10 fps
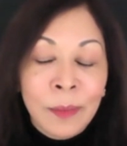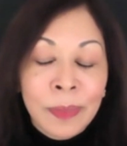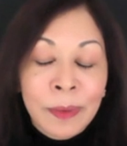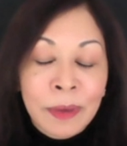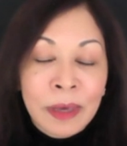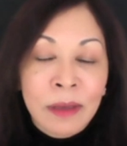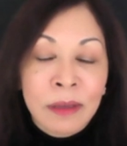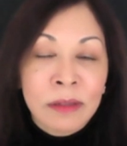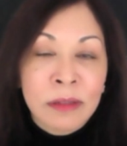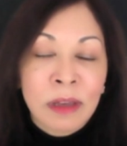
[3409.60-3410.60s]

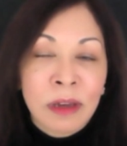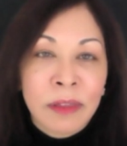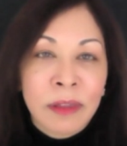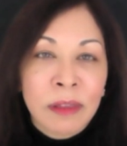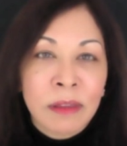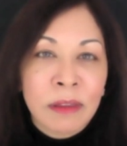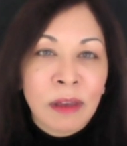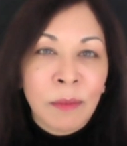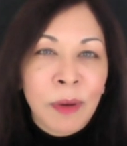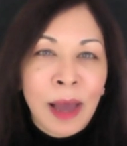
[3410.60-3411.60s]
because I think
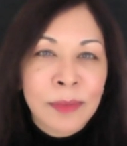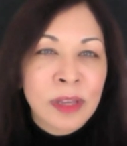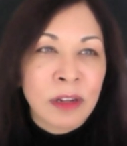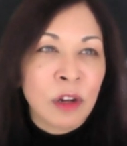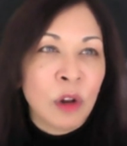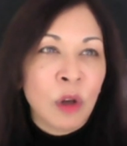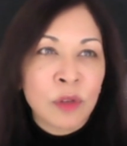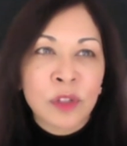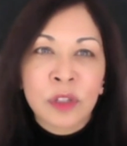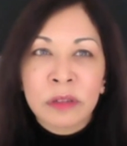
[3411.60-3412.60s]
perhaps I'd
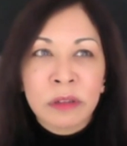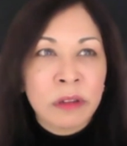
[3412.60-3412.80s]
lost